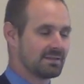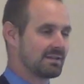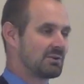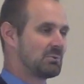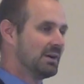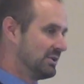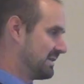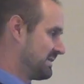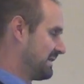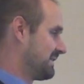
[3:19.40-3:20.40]
And I don't want
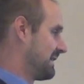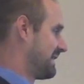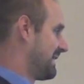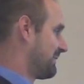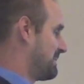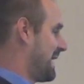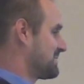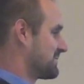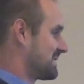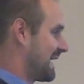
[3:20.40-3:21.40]
you to think that our
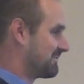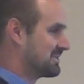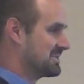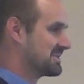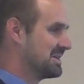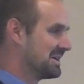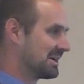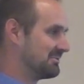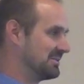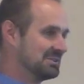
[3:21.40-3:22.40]
pastor's conferences
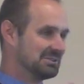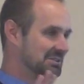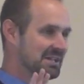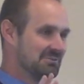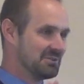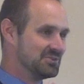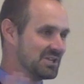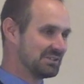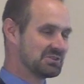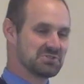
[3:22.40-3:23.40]
are filled with
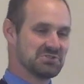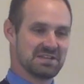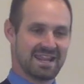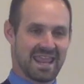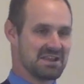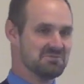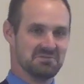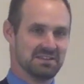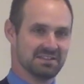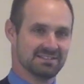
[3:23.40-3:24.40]
jealousy and
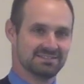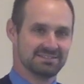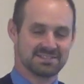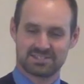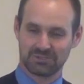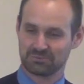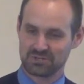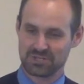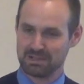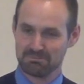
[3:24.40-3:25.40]
envy and
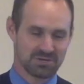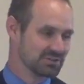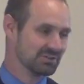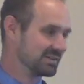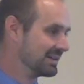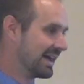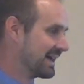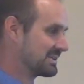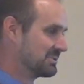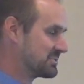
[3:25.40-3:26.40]
selfish ambition. They're
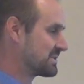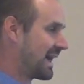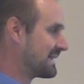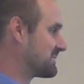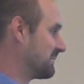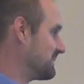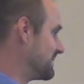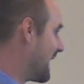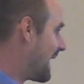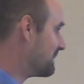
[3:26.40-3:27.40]
not. Those thoughts
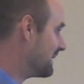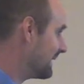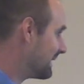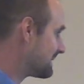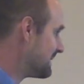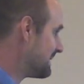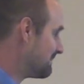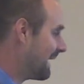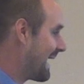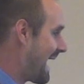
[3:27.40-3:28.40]
don't dominate
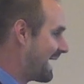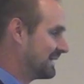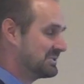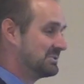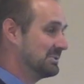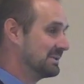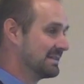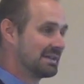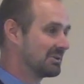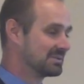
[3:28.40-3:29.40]
my attitude,
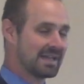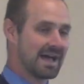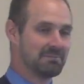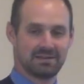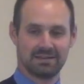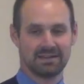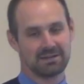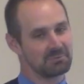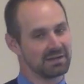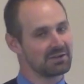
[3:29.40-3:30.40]
and they don't dominate
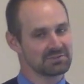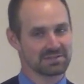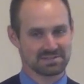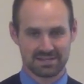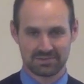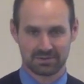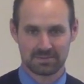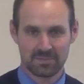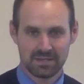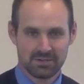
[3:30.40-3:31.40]
anyone else's
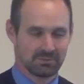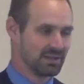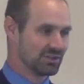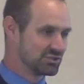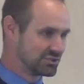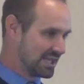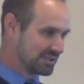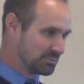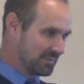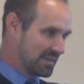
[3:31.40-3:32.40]
either. We all
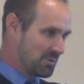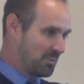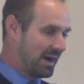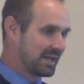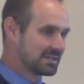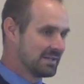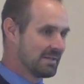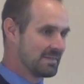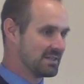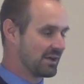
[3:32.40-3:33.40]
genuinely want
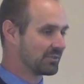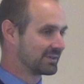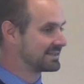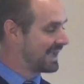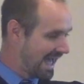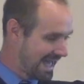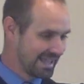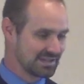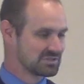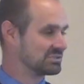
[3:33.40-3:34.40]
the other
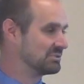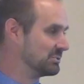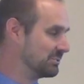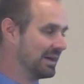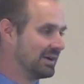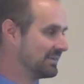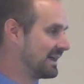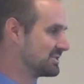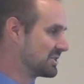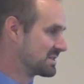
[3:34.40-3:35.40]
guy is to do well,
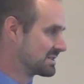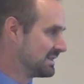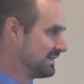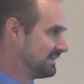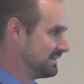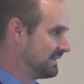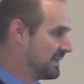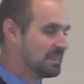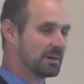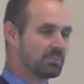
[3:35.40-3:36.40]
not just
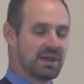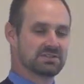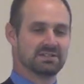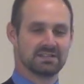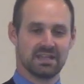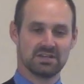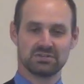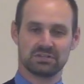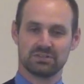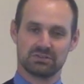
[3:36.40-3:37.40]
in their
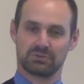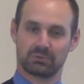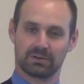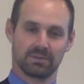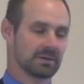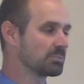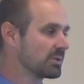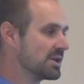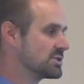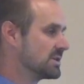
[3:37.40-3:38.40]
presentations or in their
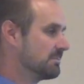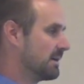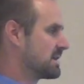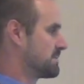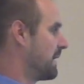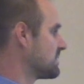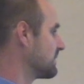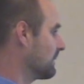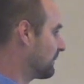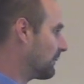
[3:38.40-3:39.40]
preaching, but
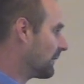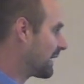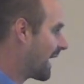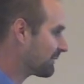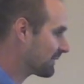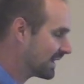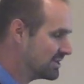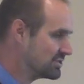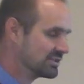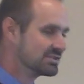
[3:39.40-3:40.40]
especially in their own
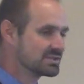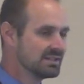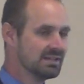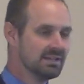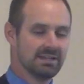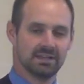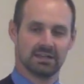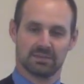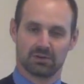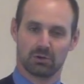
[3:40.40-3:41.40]
congregations
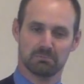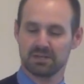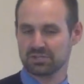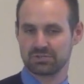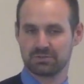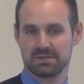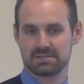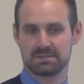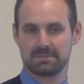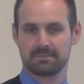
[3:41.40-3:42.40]
and in their own
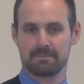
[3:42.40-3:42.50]
ministries.